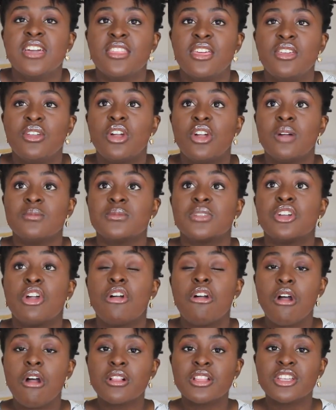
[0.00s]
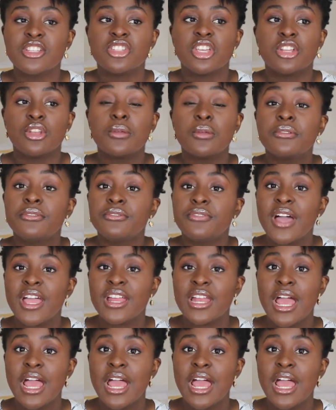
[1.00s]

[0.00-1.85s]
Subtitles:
that you come to college and you find,